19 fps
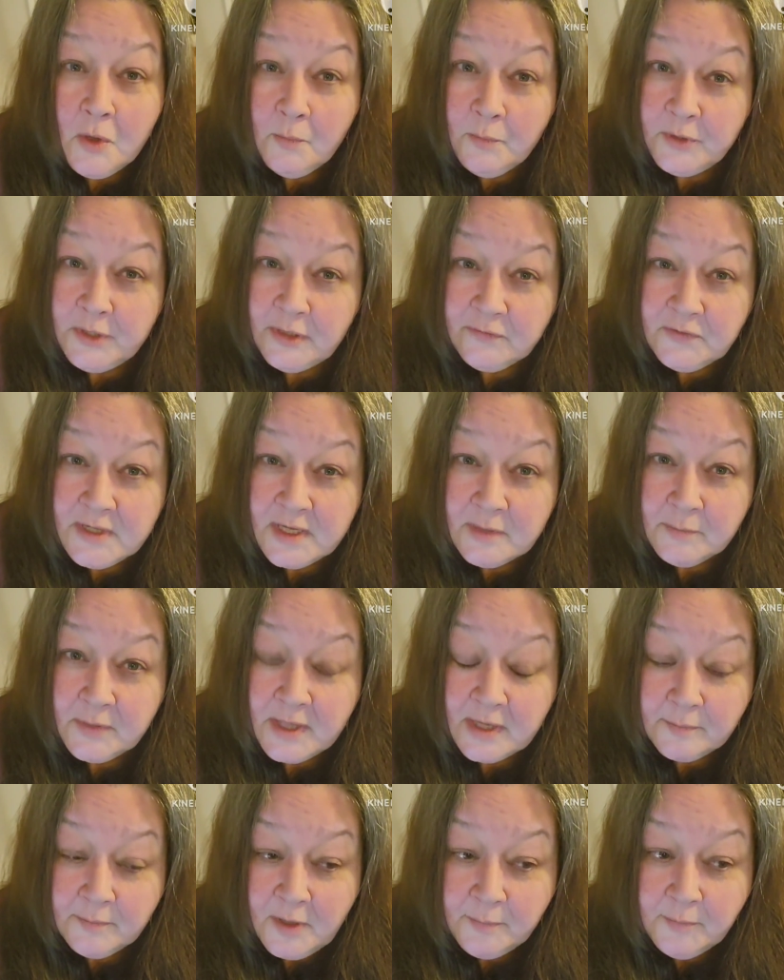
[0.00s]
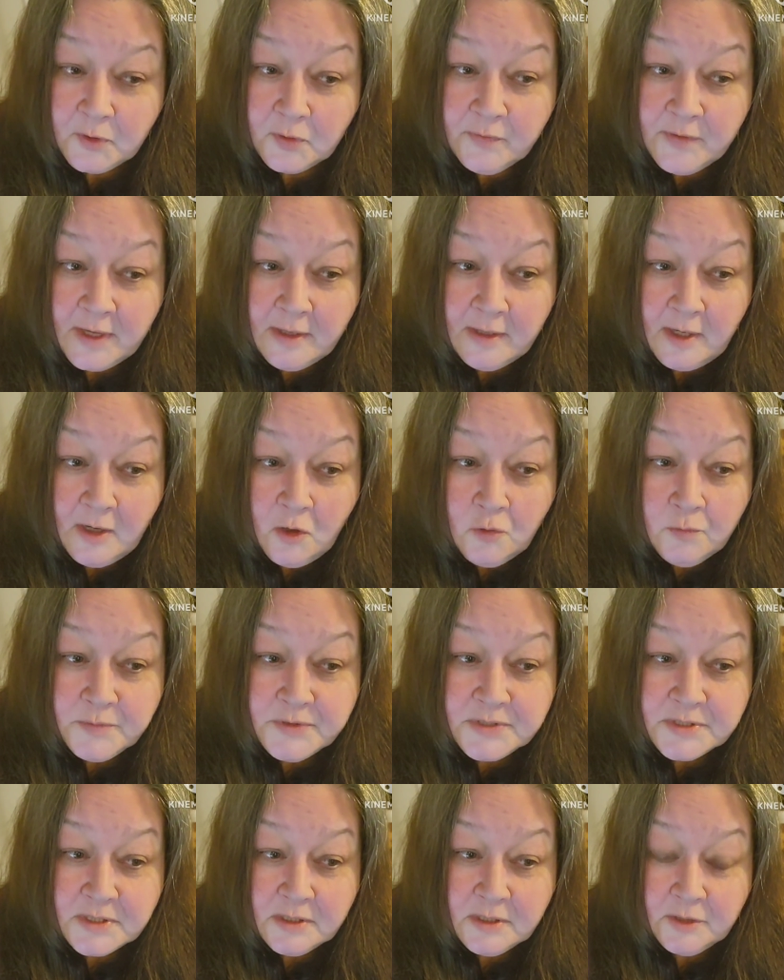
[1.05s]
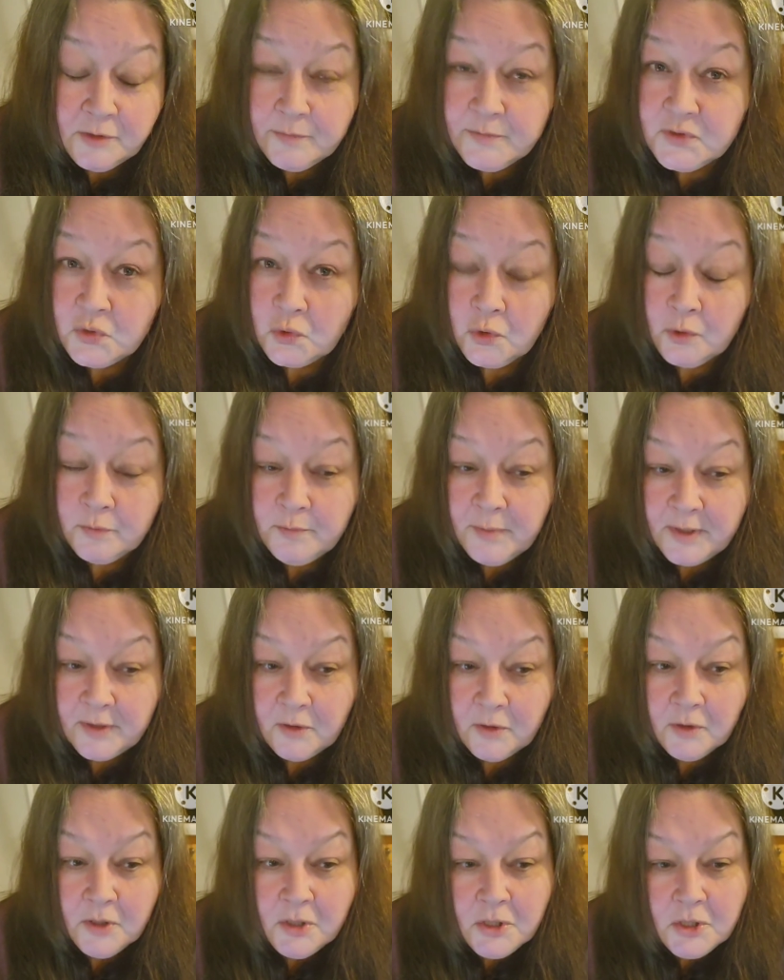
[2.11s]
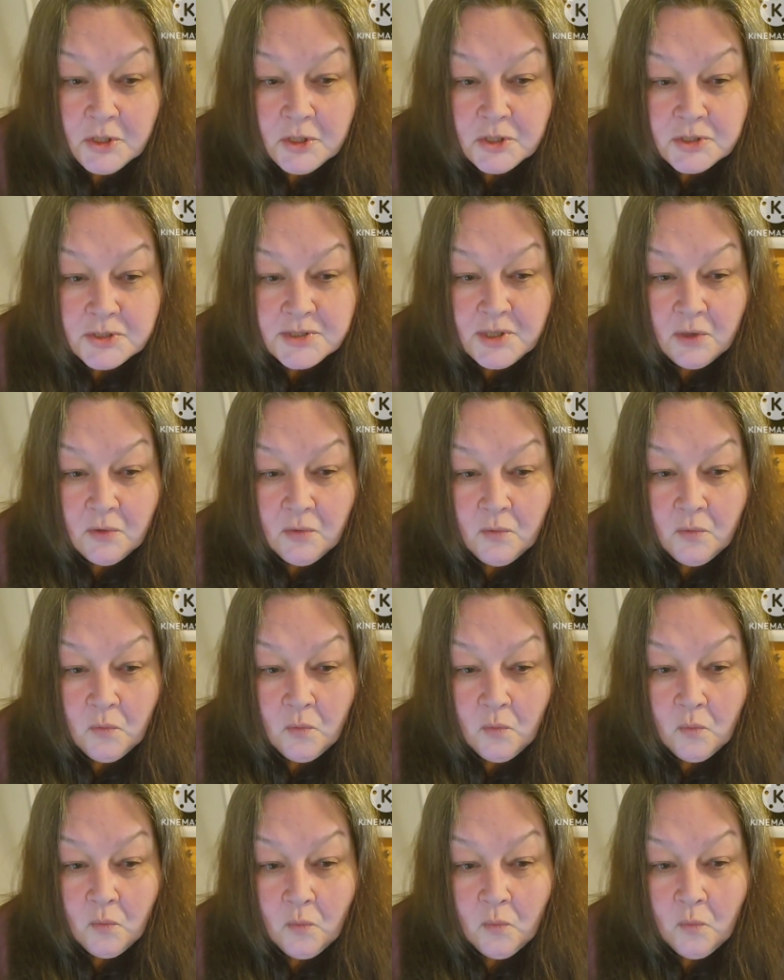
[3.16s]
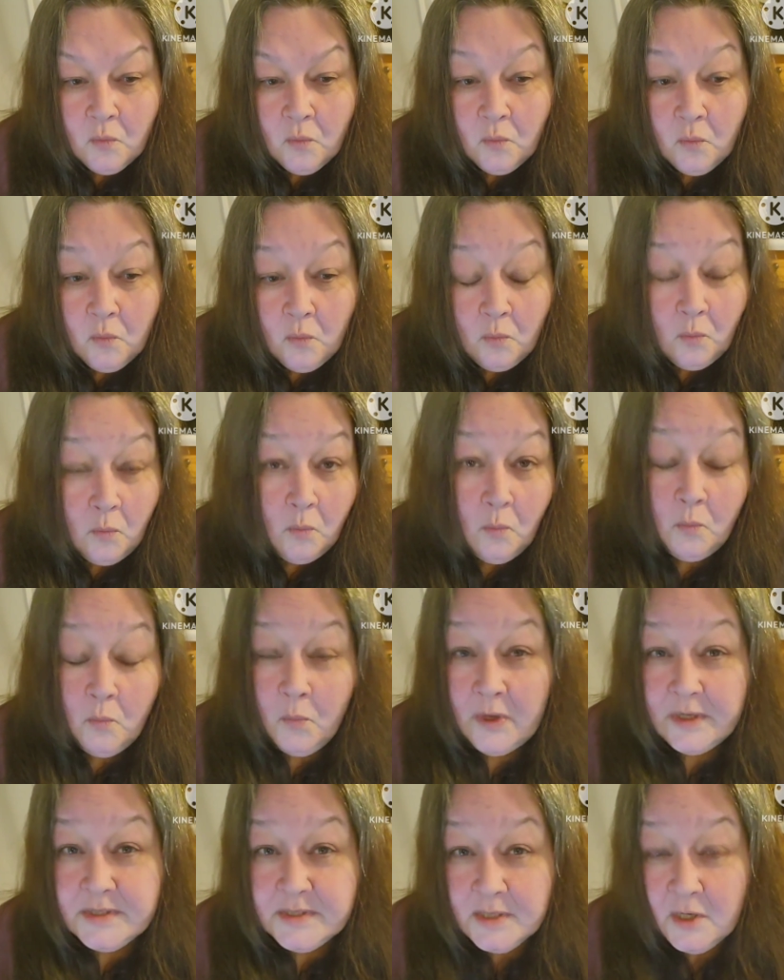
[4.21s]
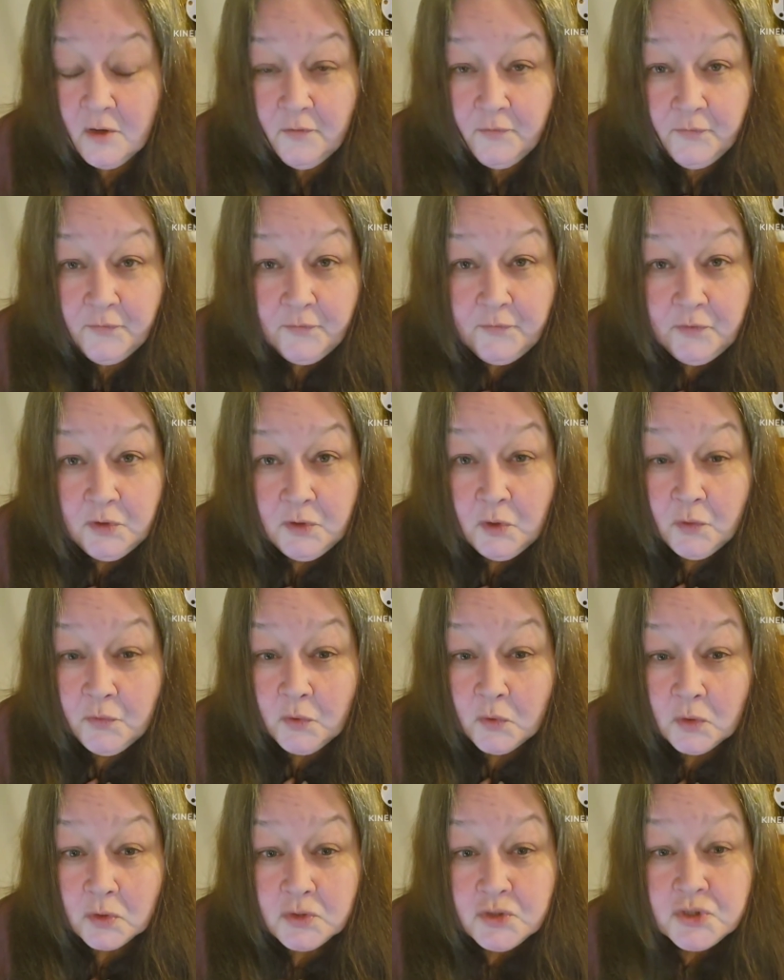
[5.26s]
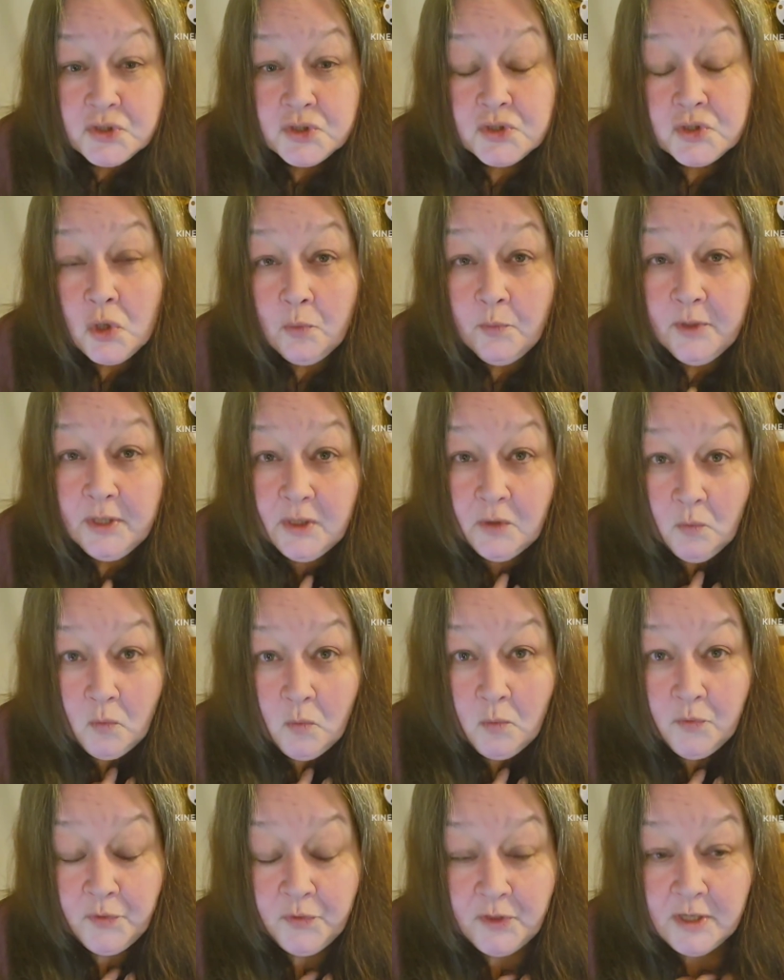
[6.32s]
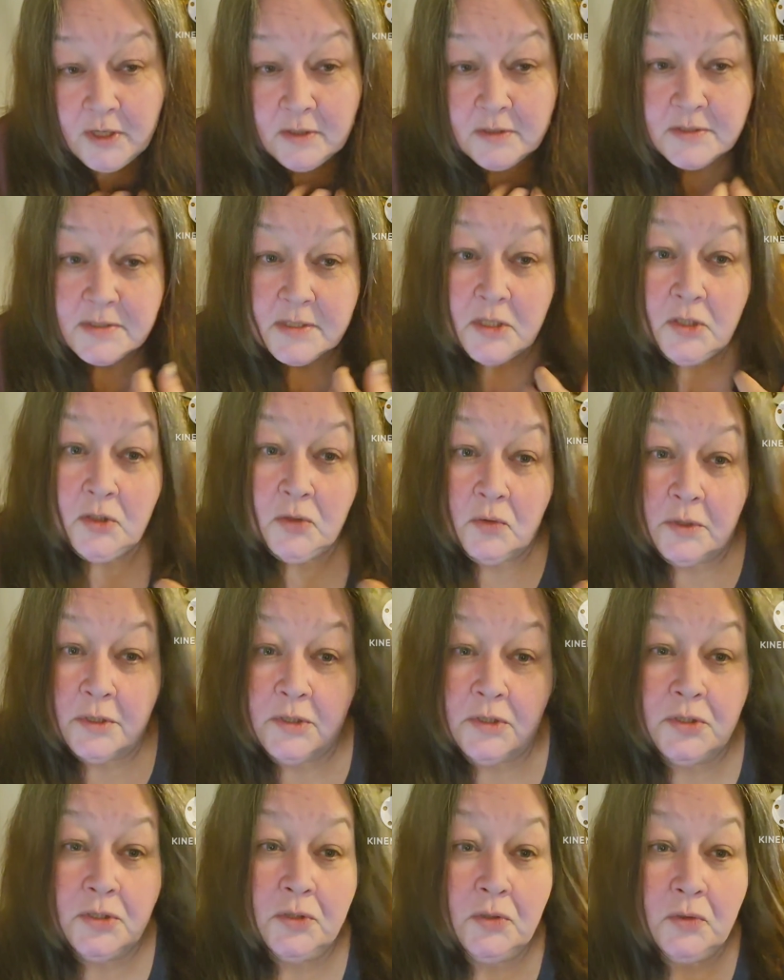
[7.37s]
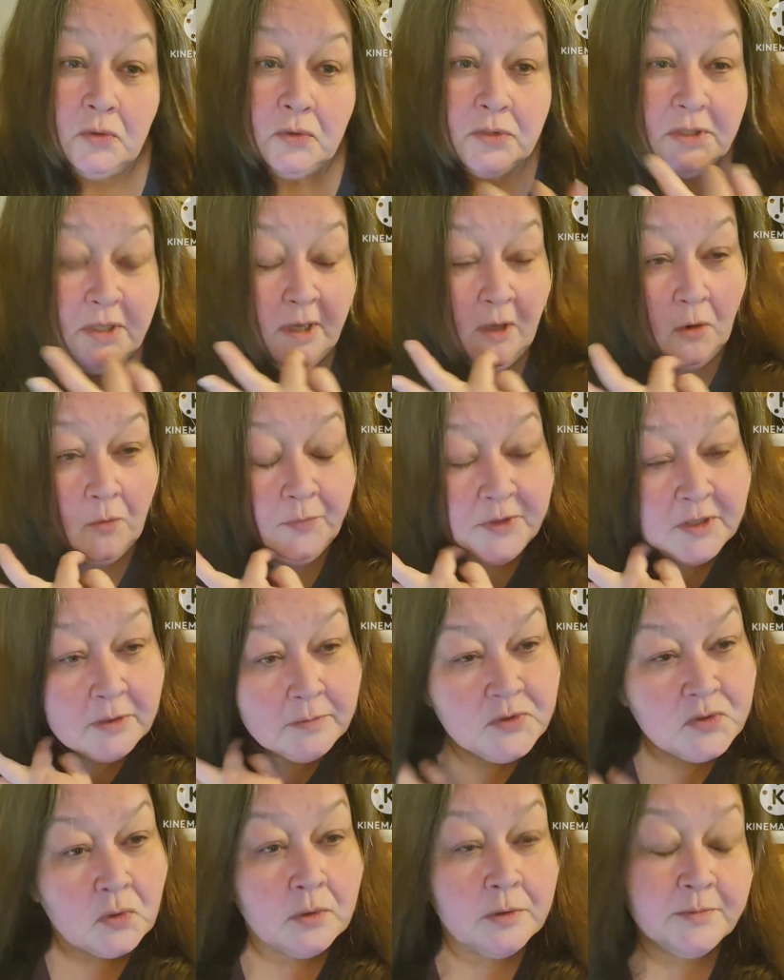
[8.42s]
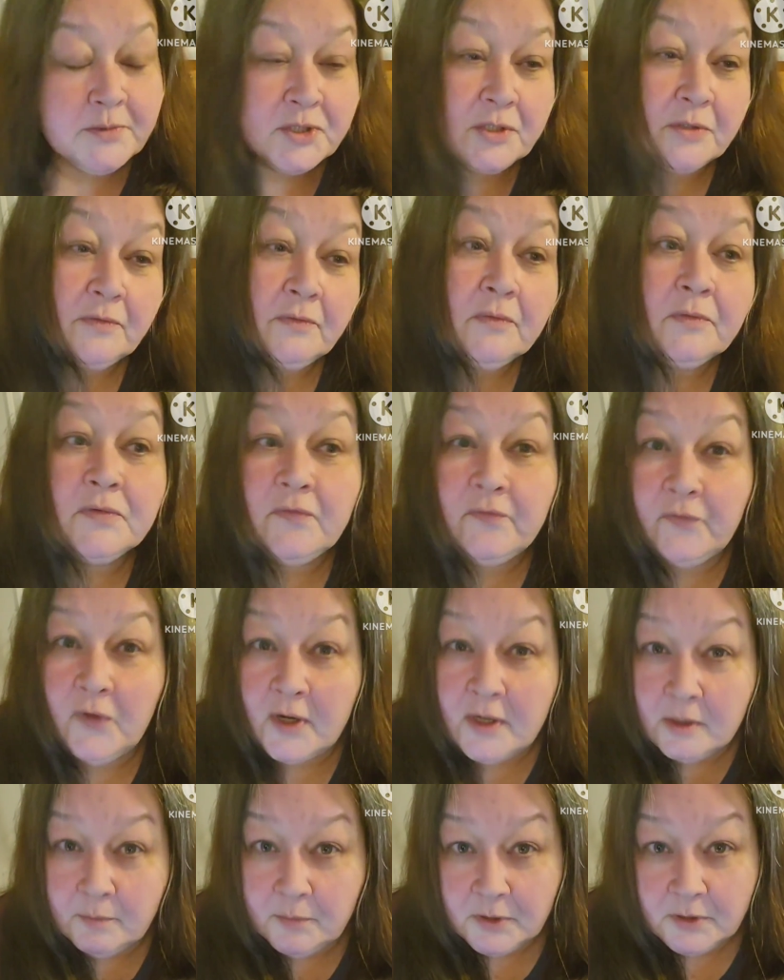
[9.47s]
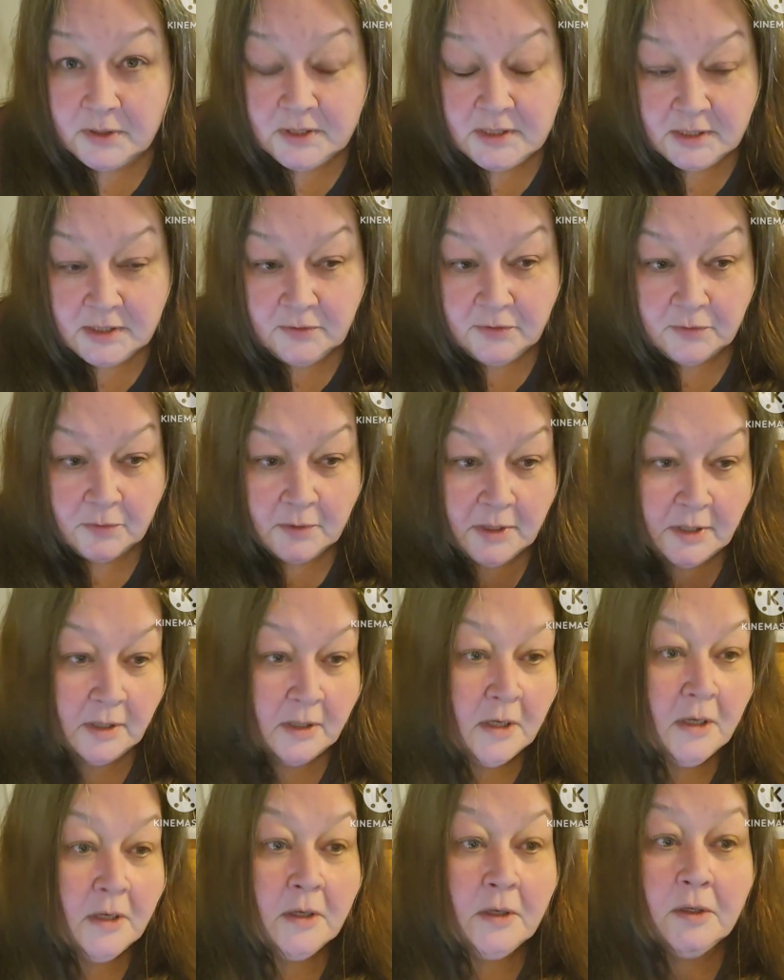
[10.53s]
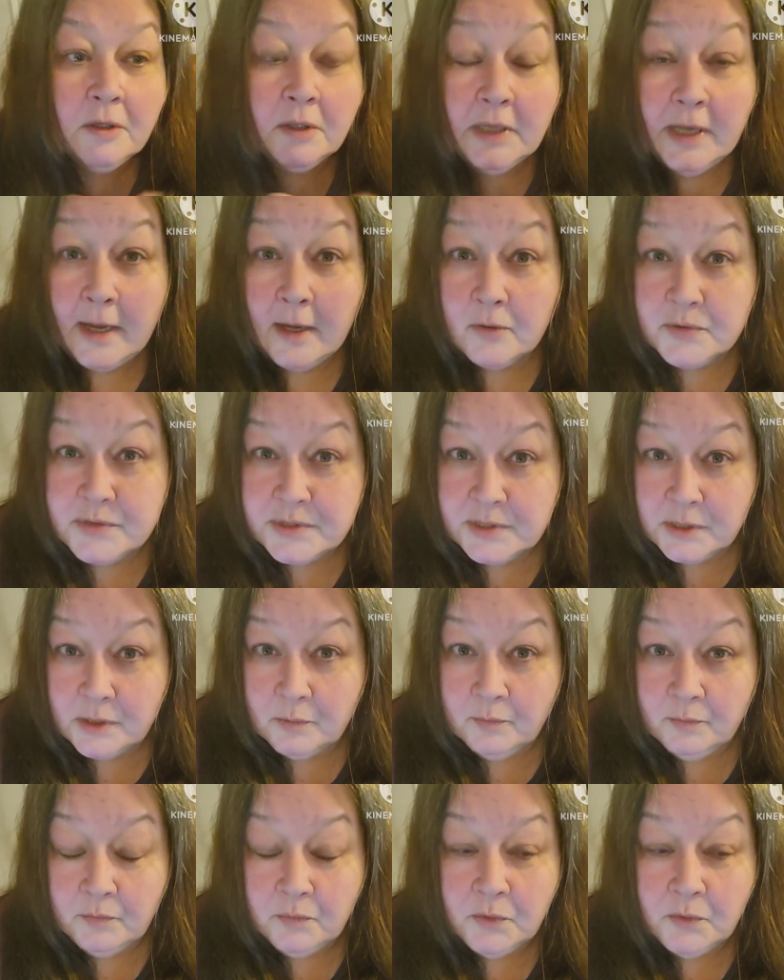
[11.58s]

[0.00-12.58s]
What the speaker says: But you have to take black pepper. That helps it absorb better. So myself, you know, there are so many things that you can do to help the absorption. Vitamin D3 calcium.